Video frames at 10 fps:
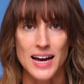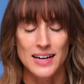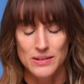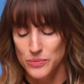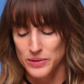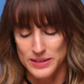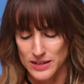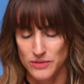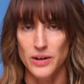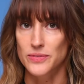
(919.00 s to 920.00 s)
I
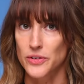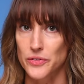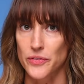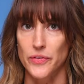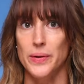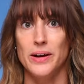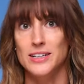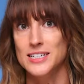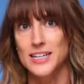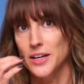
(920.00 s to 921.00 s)
did a rough overview here.
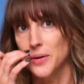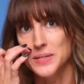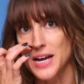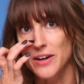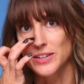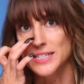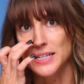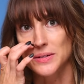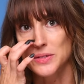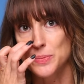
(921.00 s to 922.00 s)
I did not go into every
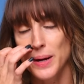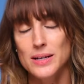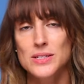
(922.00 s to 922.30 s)
single spec.